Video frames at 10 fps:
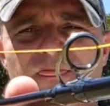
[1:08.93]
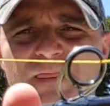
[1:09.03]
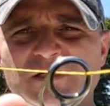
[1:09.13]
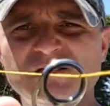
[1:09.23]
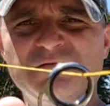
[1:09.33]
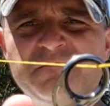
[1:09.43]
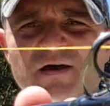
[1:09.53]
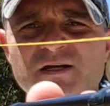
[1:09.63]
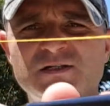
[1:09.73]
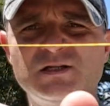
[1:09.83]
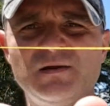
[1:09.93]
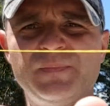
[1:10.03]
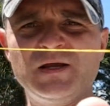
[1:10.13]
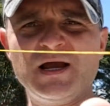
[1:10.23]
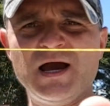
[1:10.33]
This is the first
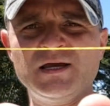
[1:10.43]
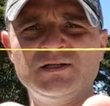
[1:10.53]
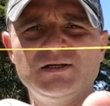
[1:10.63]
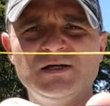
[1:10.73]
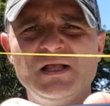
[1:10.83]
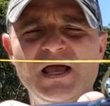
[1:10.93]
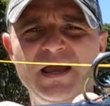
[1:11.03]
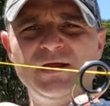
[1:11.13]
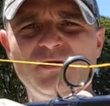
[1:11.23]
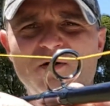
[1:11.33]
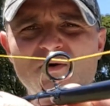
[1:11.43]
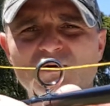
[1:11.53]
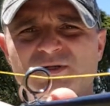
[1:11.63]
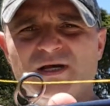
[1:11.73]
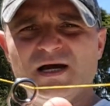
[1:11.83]
dripping guide, and
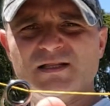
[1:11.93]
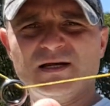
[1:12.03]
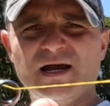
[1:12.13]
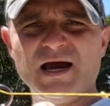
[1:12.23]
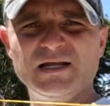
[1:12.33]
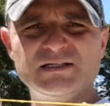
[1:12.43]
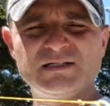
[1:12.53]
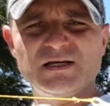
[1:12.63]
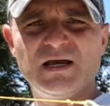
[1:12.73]
all the other guides